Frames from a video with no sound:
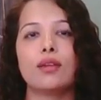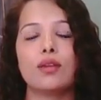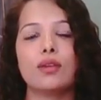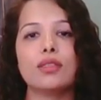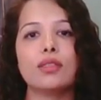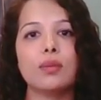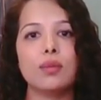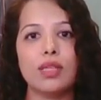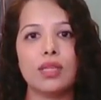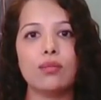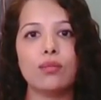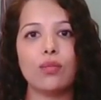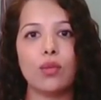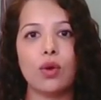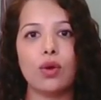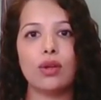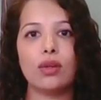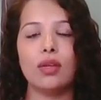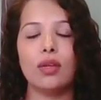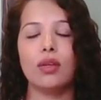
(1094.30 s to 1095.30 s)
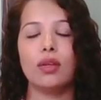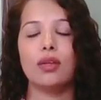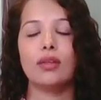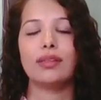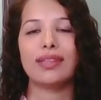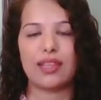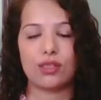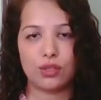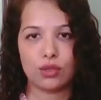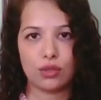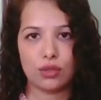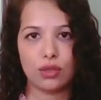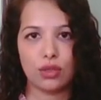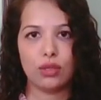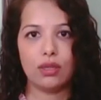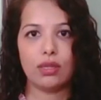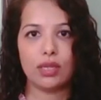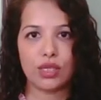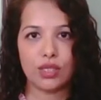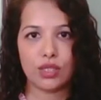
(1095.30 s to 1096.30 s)
something more natural,
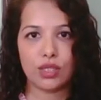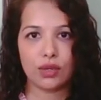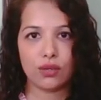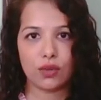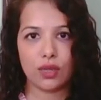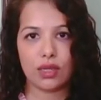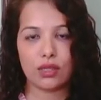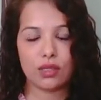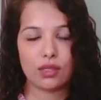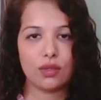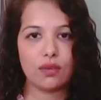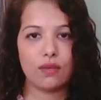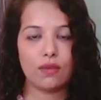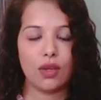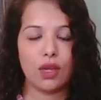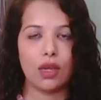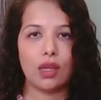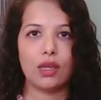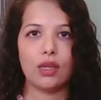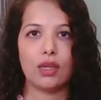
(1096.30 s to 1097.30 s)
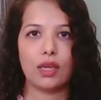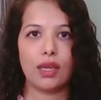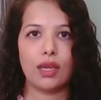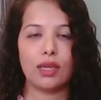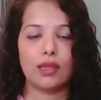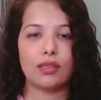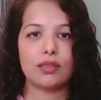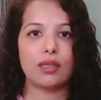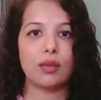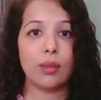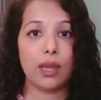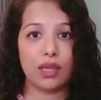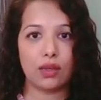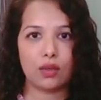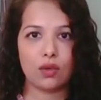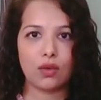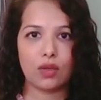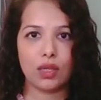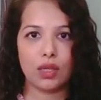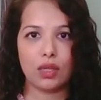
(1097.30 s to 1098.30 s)
regenerative, like say
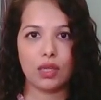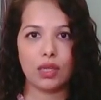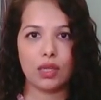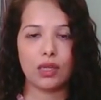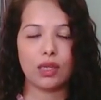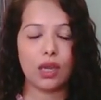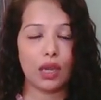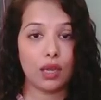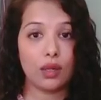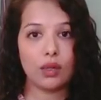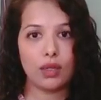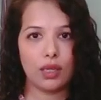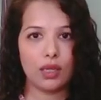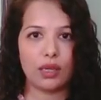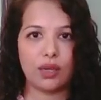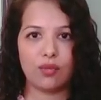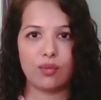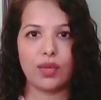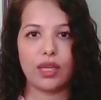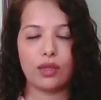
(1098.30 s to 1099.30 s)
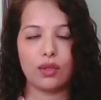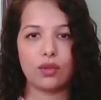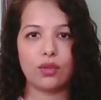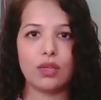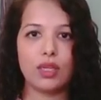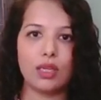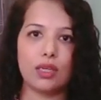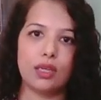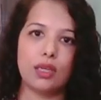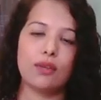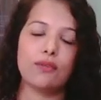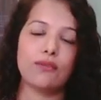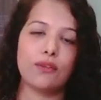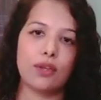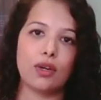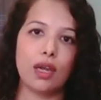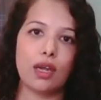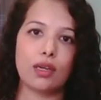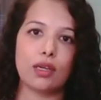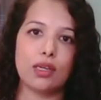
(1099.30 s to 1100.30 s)
microneedling. I really love microneedling
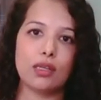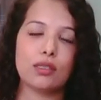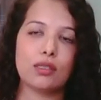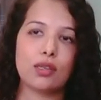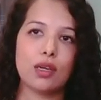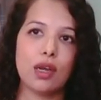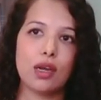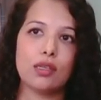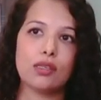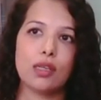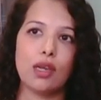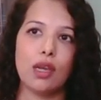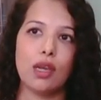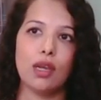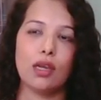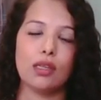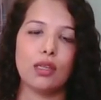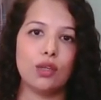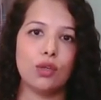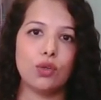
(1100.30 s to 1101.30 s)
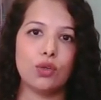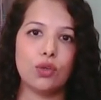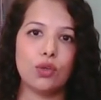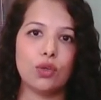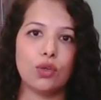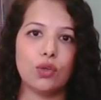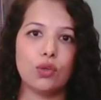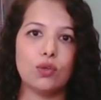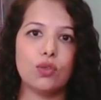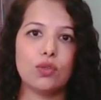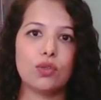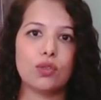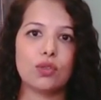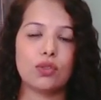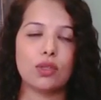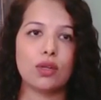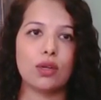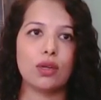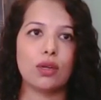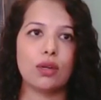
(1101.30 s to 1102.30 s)
for acne scars. Then you could use
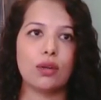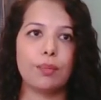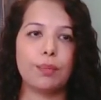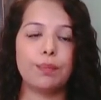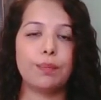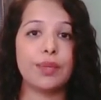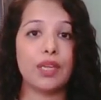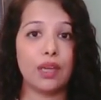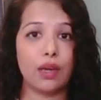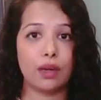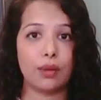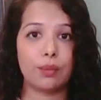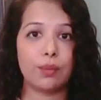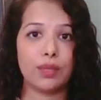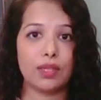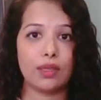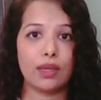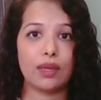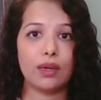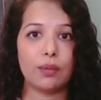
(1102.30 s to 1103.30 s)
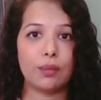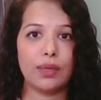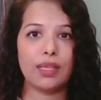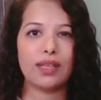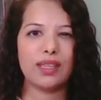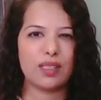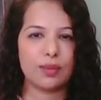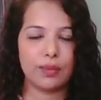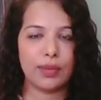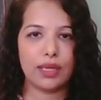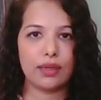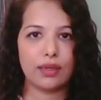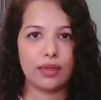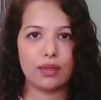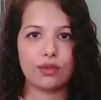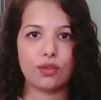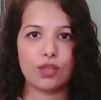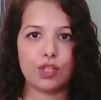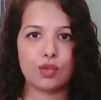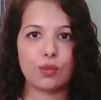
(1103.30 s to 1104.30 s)
PRP therapy as
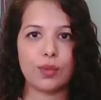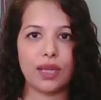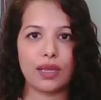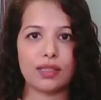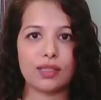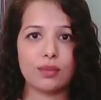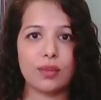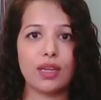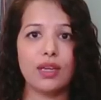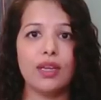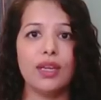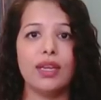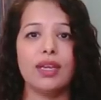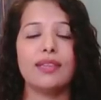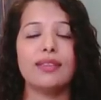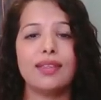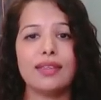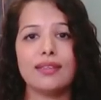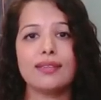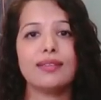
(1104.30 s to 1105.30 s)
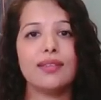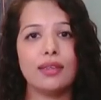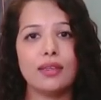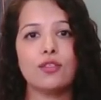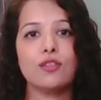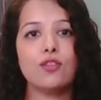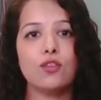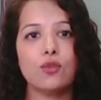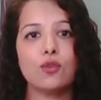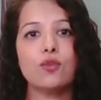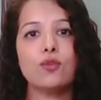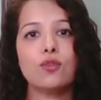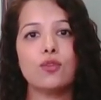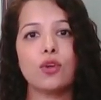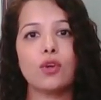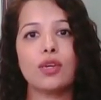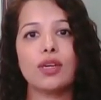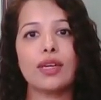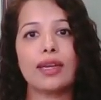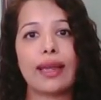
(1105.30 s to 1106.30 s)
platelet-rich plasma. These things use
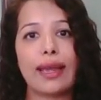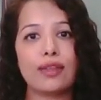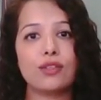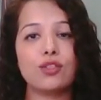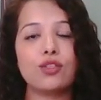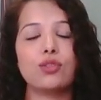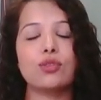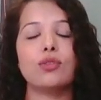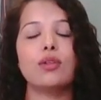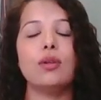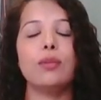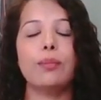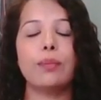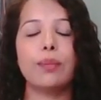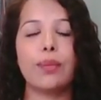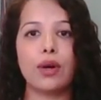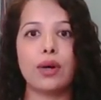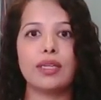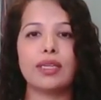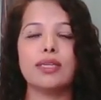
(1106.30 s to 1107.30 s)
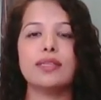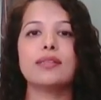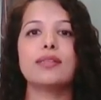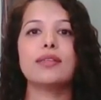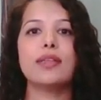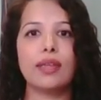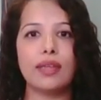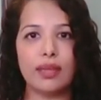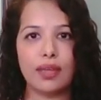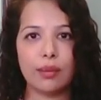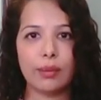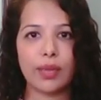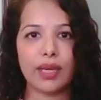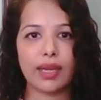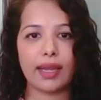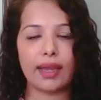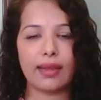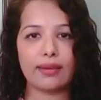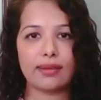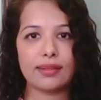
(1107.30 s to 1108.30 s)
your natural body's healing
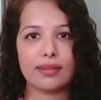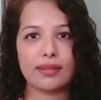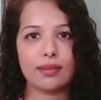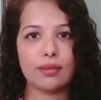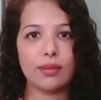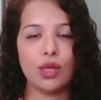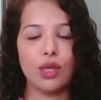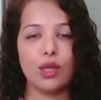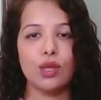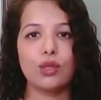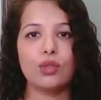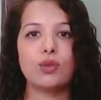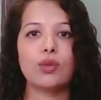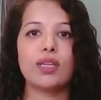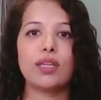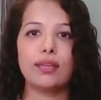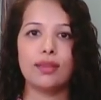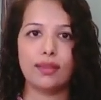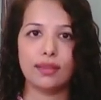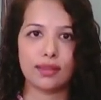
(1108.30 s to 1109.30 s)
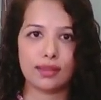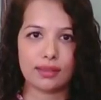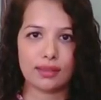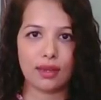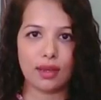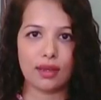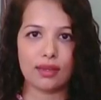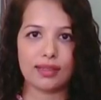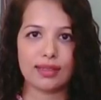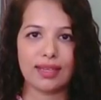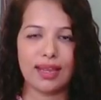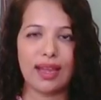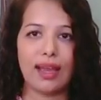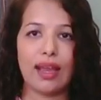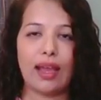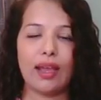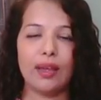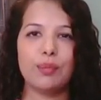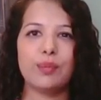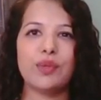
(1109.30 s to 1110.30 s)
mechanism to heal the scars.
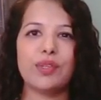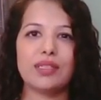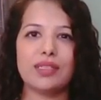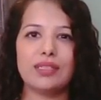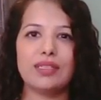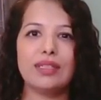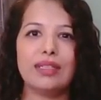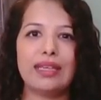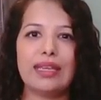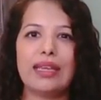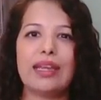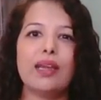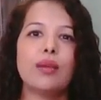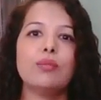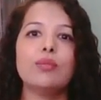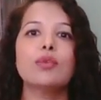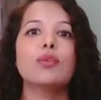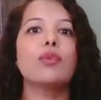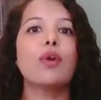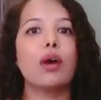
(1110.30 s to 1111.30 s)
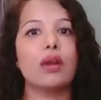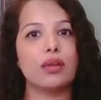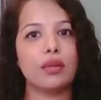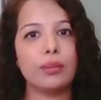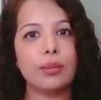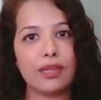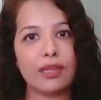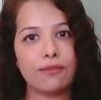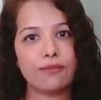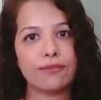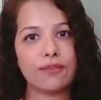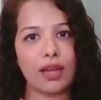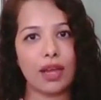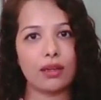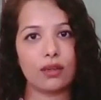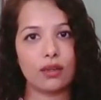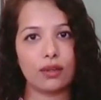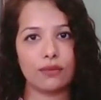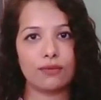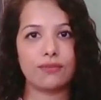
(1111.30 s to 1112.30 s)
I personally am not a big
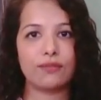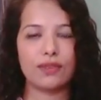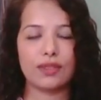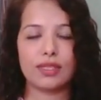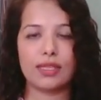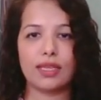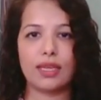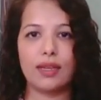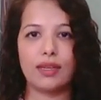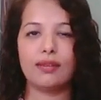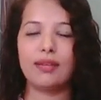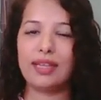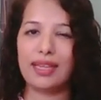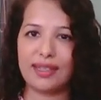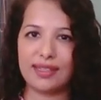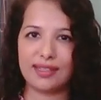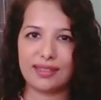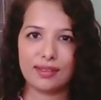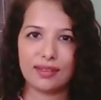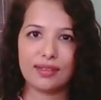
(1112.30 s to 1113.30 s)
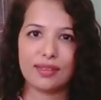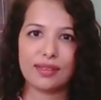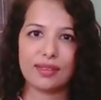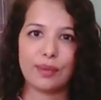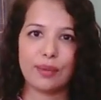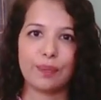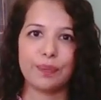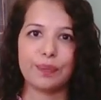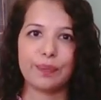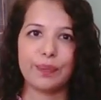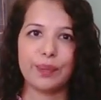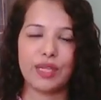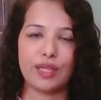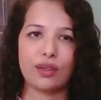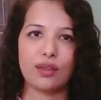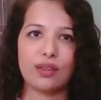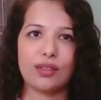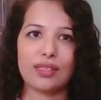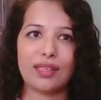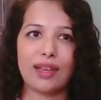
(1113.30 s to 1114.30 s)
fan of, say, lasers,
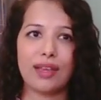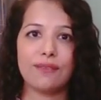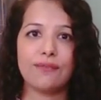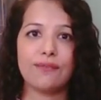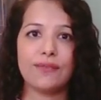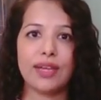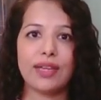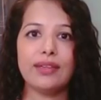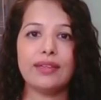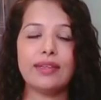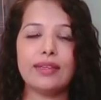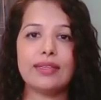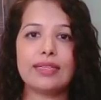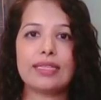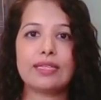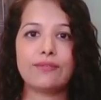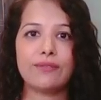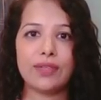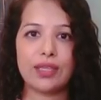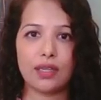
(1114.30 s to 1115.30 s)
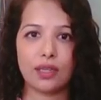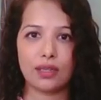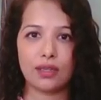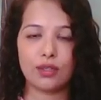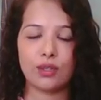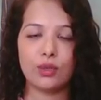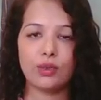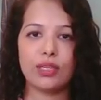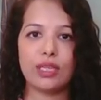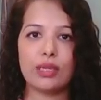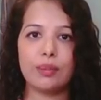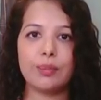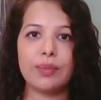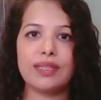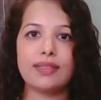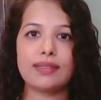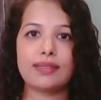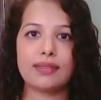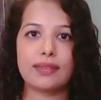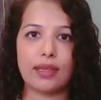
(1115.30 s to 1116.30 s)
because I find it difficult to keep
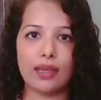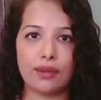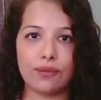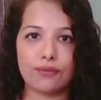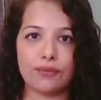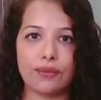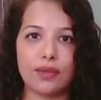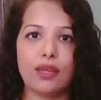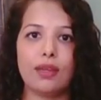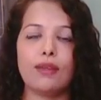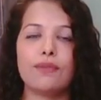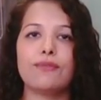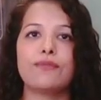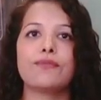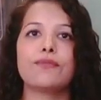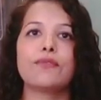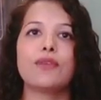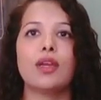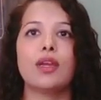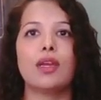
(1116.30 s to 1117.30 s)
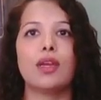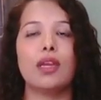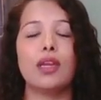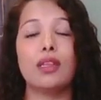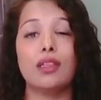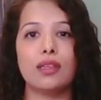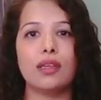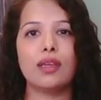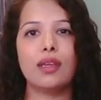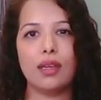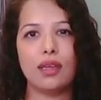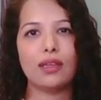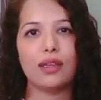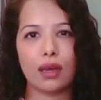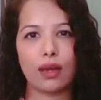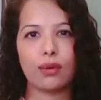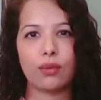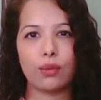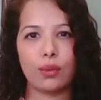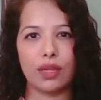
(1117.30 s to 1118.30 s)
it safe if in
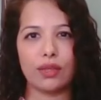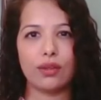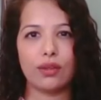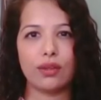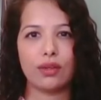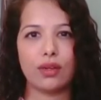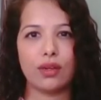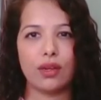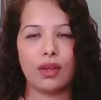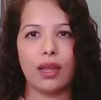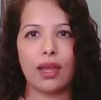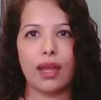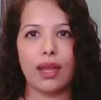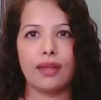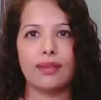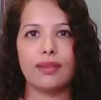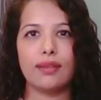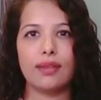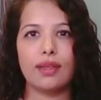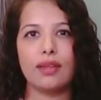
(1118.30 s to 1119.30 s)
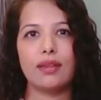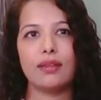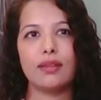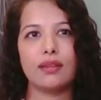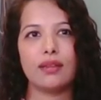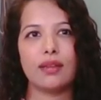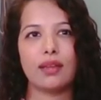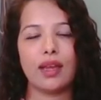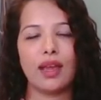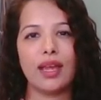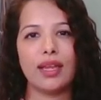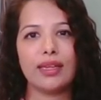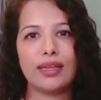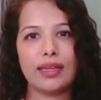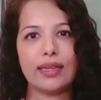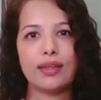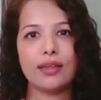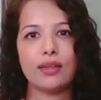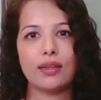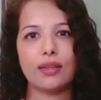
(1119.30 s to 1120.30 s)
our weather. And then I
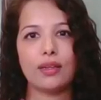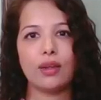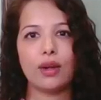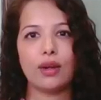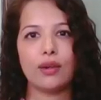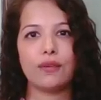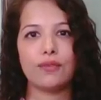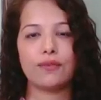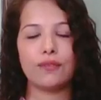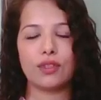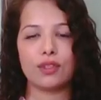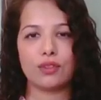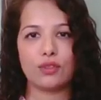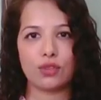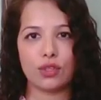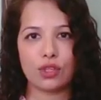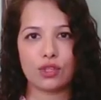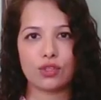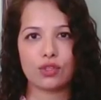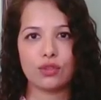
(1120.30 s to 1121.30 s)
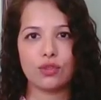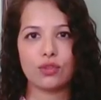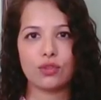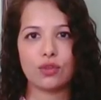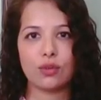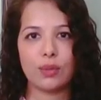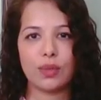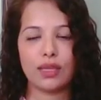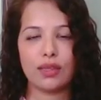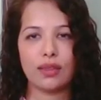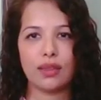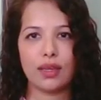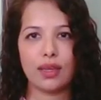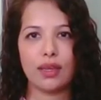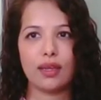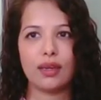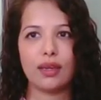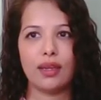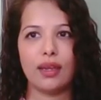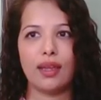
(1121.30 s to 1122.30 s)
need a lot of restrictions to be
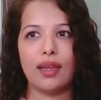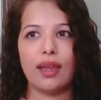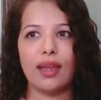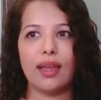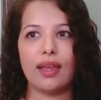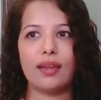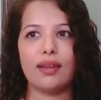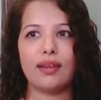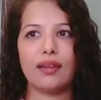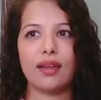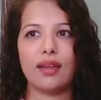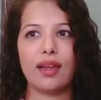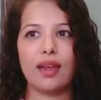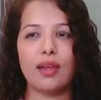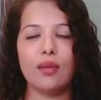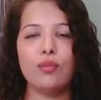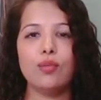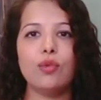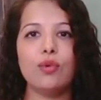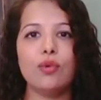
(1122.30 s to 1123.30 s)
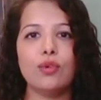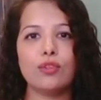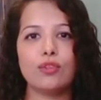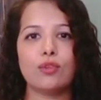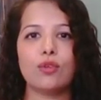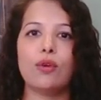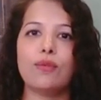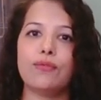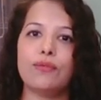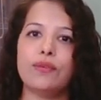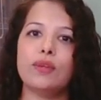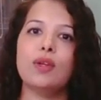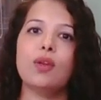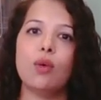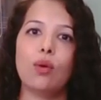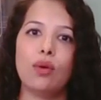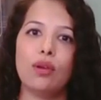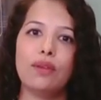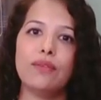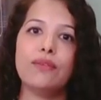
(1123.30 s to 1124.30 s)
there, and I most often
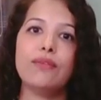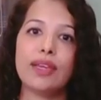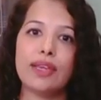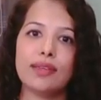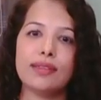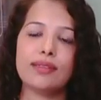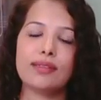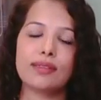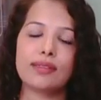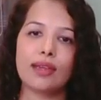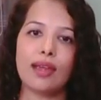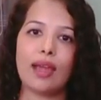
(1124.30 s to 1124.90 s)
always